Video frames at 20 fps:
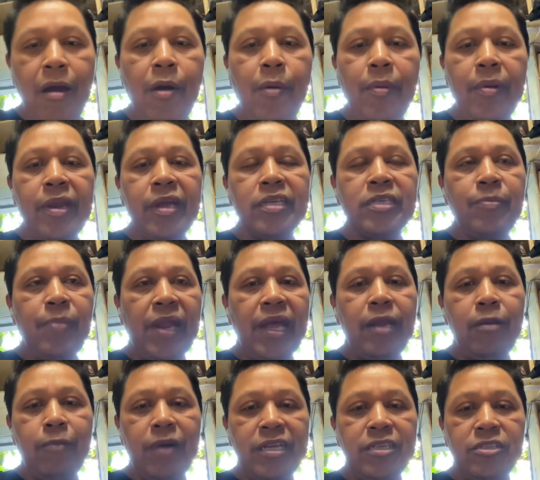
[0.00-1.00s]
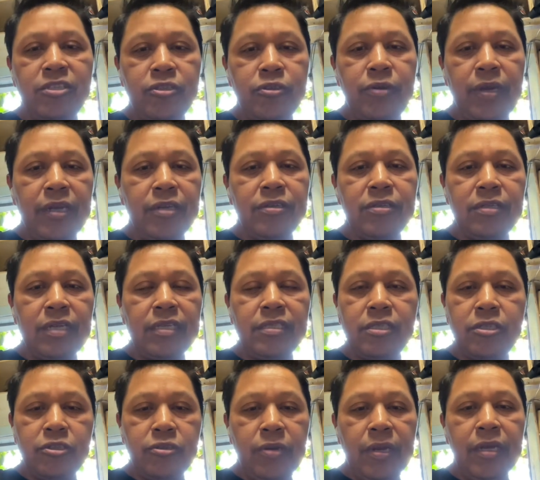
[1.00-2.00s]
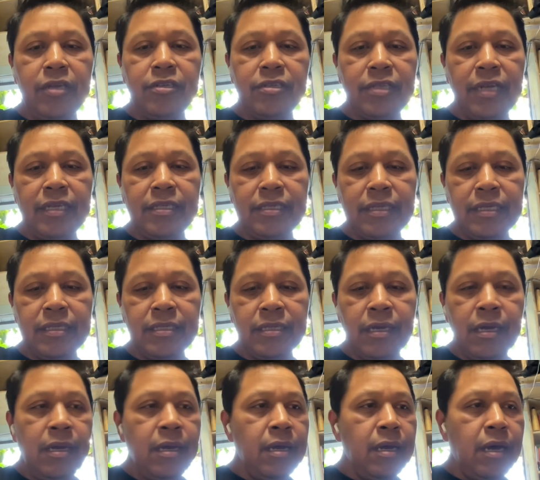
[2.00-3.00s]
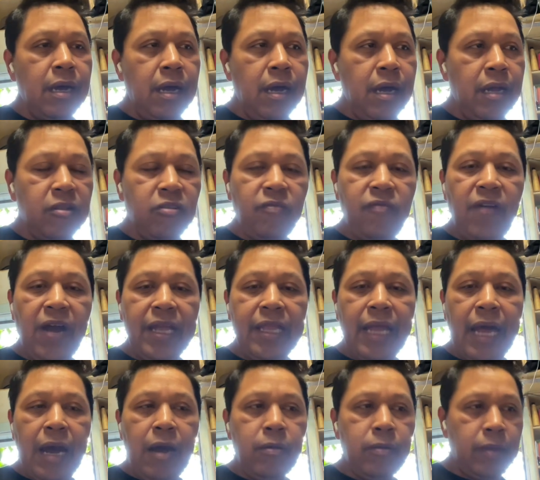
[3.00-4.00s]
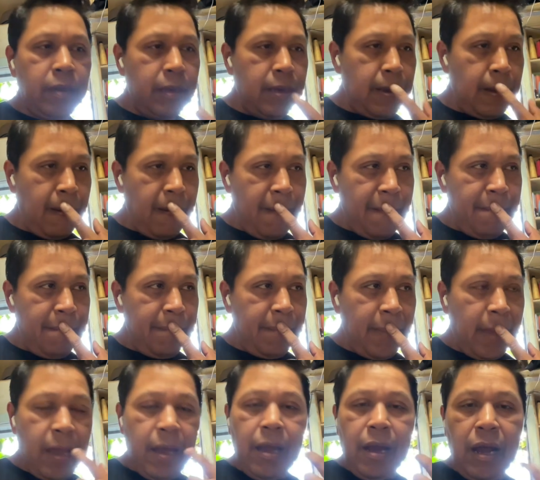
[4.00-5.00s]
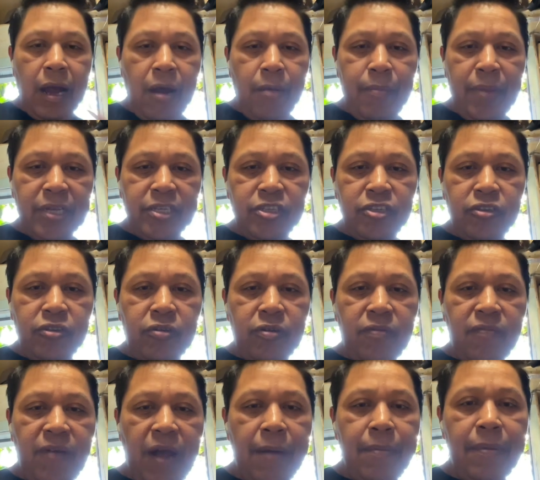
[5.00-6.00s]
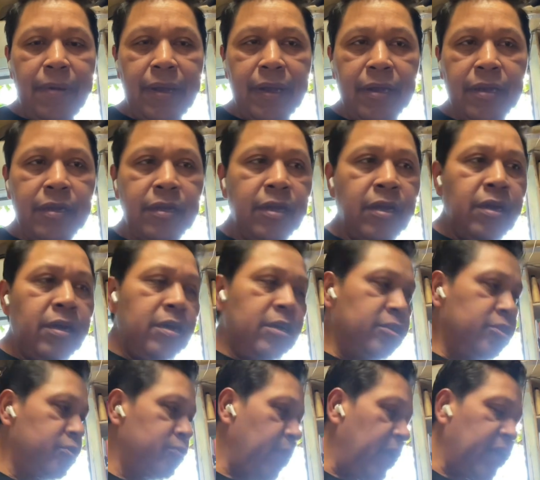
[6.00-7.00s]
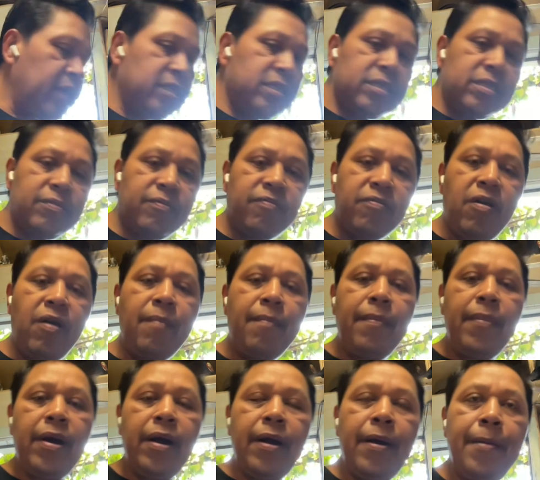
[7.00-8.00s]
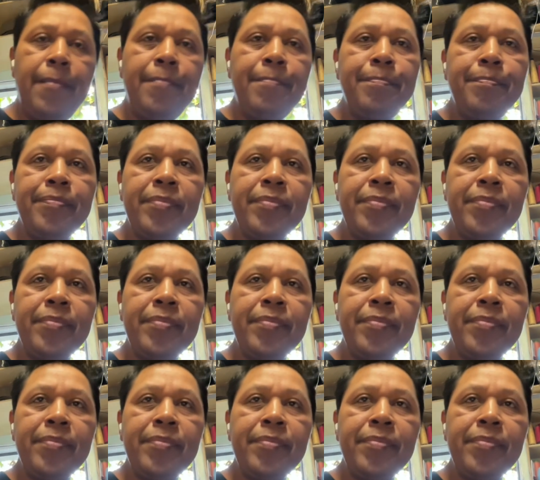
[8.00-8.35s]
I want to explain what is a shrinkage test. A shrinkage test is to find out how much your fabric shrinks from